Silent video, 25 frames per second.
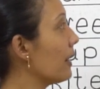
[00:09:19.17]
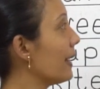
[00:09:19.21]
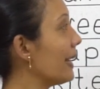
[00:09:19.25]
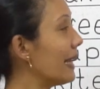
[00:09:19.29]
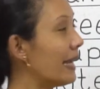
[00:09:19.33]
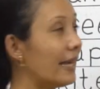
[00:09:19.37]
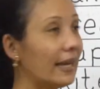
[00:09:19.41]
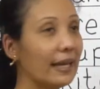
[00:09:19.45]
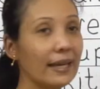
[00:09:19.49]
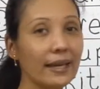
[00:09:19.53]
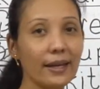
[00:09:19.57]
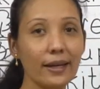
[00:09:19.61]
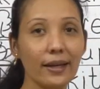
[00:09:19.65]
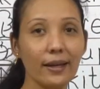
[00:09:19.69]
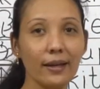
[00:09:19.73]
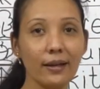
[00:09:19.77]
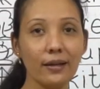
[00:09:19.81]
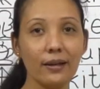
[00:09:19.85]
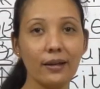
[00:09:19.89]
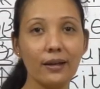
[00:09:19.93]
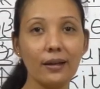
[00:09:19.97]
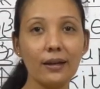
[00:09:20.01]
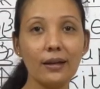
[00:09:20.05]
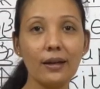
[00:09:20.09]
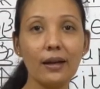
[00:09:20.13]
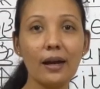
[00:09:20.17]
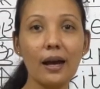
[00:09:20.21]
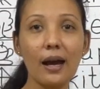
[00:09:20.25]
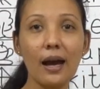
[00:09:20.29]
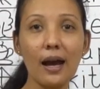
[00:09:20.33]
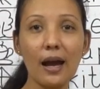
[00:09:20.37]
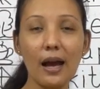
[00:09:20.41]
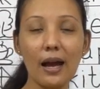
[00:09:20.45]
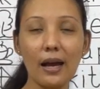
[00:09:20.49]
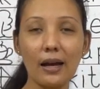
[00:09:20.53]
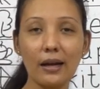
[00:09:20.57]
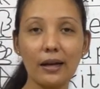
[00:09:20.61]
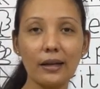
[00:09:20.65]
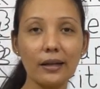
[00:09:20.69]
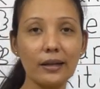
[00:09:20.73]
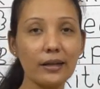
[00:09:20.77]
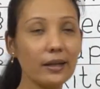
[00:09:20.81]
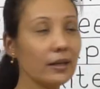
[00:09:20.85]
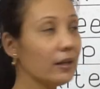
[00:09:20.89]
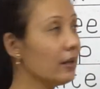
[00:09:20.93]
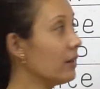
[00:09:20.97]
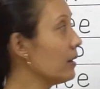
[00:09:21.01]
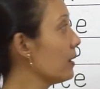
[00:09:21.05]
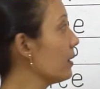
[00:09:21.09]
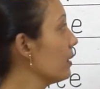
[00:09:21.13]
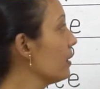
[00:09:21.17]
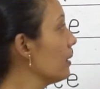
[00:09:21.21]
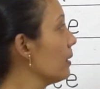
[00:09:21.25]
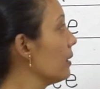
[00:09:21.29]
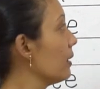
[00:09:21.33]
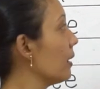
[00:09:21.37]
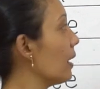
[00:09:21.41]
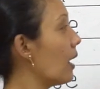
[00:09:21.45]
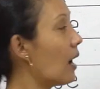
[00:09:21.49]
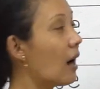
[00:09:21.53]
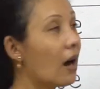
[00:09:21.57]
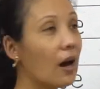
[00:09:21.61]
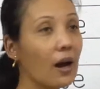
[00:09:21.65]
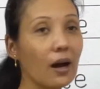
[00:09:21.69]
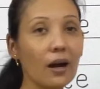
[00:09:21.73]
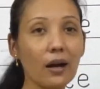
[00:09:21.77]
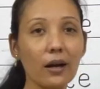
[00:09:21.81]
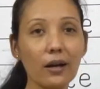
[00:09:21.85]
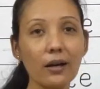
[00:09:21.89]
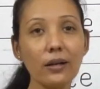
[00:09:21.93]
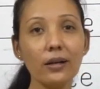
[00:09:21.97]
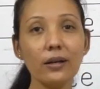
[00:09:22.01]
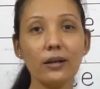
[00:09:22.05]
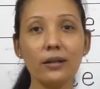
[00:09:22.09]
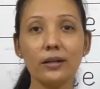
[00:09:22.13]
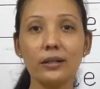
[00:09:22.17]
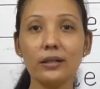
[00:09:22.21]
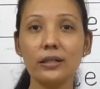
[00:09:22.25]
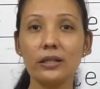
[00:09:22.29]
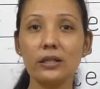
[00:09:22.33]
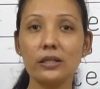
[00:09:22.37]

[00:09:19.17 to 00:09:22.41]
A I R,